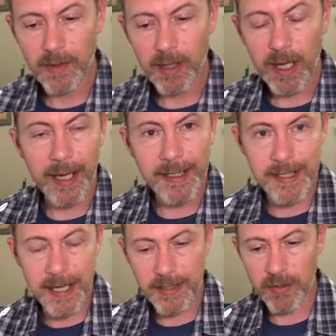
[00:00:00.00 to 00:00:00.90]

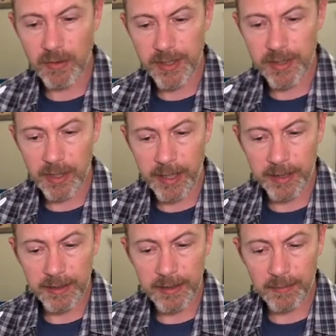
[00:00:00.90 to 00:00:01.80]
accessories like
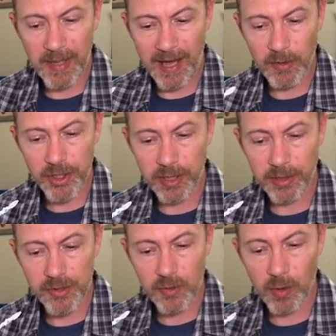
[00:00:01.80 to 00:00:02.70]
the pouch and the
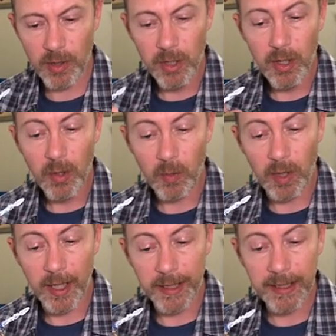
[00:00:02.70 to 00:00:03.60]
sword, while
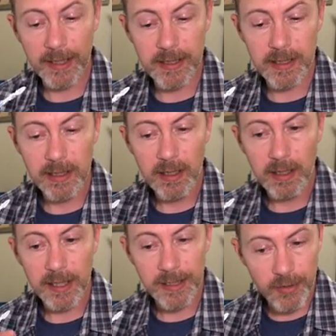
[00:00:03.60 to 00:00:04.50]
I get
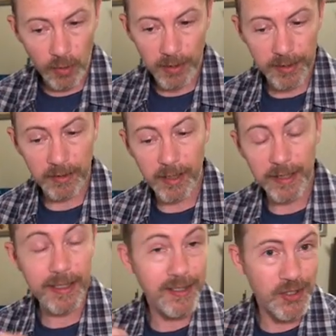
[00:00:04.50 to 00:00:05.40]
he's holding the
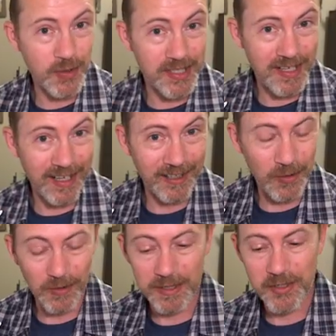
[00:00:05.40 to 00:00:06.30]
lightning, so he's not going to
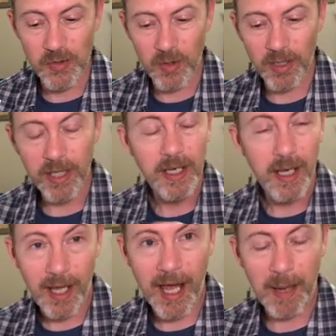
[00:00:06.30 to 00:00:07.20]
hold his sword,
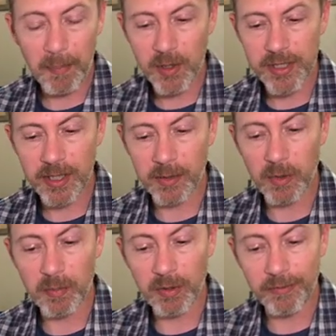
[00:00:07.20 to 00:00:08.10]
I personally would
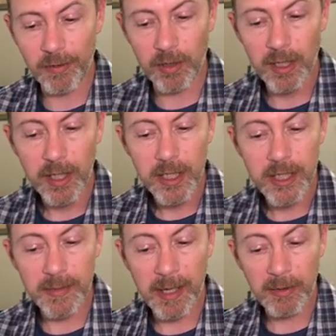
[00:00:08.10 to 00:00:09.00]
prefer to
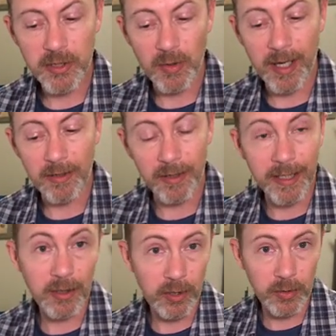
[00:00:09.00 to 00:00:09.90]
be able to either
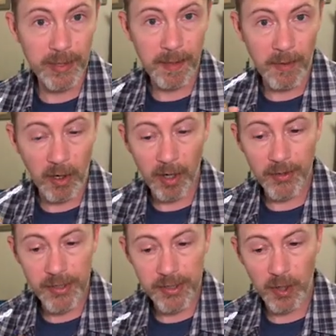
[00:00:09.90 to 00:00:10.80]
include them on the
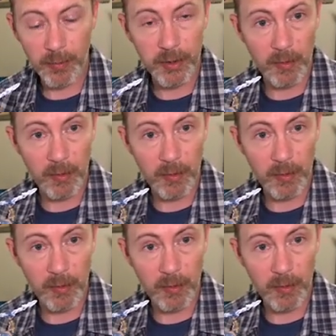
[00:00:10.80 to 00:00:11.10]
sculpt the way